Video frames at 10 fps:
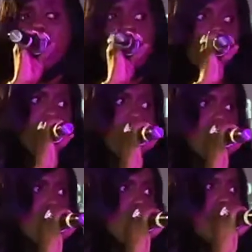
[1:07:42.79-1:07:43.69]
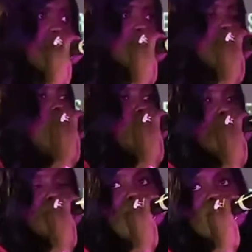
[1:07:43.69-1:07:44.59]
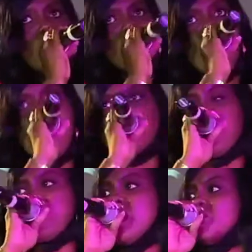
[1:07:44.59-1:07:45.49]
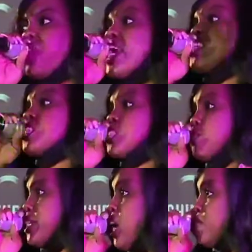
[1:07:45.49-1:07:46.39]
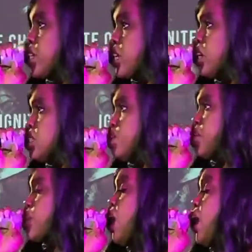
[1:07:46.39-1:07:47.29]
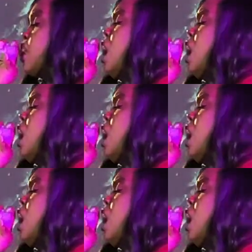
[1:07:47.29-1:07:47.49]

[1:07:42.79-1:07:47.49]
you for your grace. We thank you, God, for the advancement of the kingdom of God.